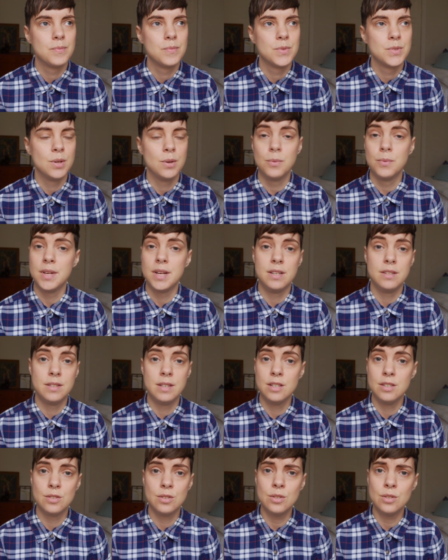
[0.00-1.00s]
so there,
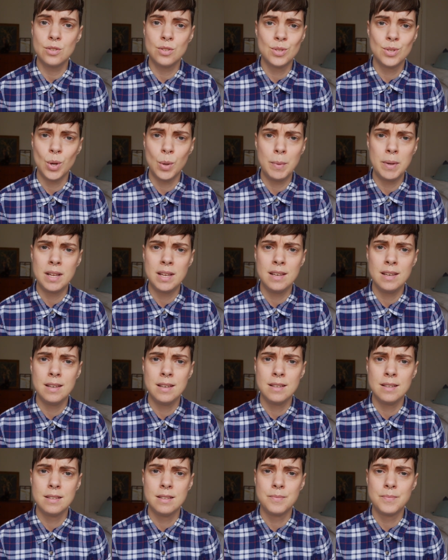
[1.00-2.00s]
there's just so
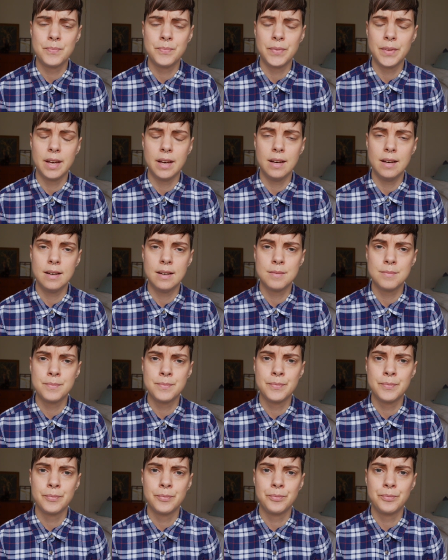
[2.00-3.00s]
many
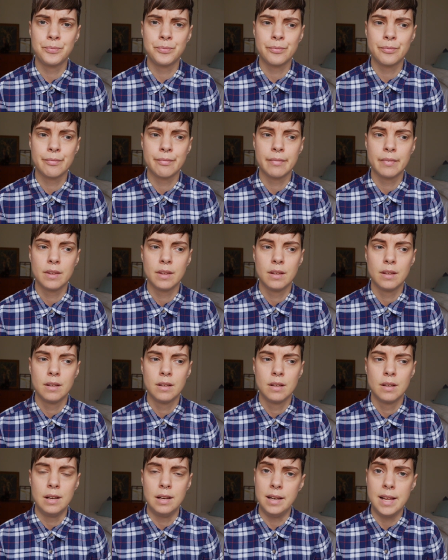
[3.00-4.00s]
um,
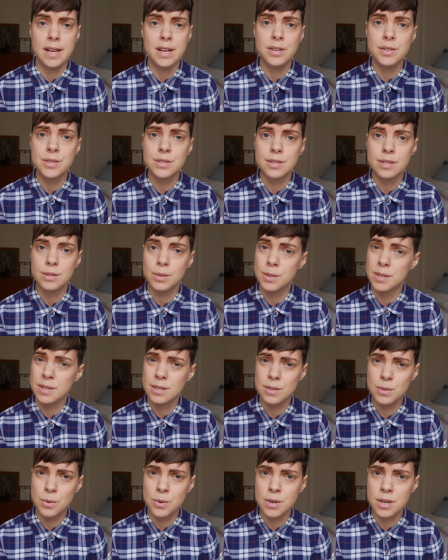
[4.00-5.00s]
layers to
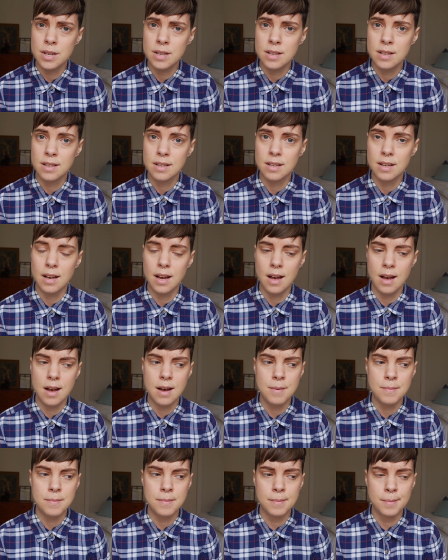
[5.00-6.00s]
this story.
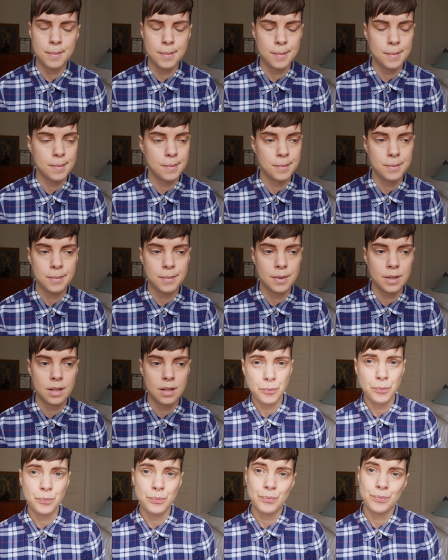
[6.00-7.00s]
Um,
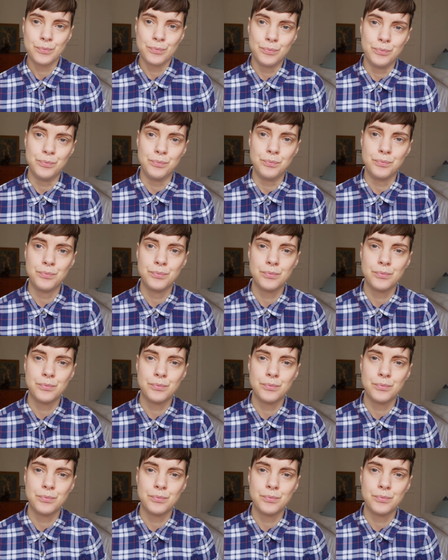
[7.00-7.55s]
hmm.